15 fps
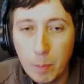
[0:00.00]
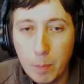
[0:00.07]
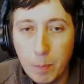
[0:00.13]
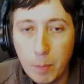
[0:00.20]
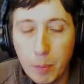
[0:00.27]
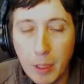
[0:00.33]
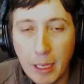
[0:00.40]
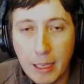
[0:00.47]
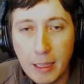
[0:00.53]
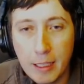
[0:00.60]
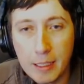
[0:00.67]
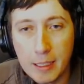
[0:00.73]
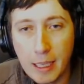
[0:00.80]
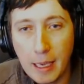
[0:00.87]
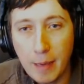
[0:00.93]
Played
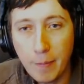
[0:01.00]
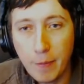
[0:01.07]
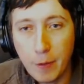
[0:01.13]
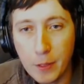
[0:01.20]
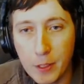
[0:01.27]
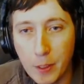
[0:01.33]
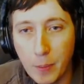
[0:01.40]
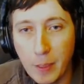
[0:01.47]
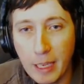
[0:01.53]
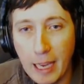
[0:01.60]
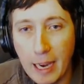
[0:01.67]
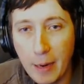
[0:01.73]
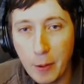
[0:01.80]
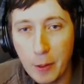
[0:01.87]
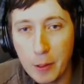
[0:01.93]
this game for so many
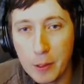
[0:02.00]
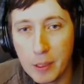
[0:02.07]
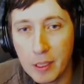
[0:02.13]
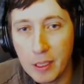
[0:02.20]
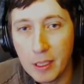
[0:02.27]
hours and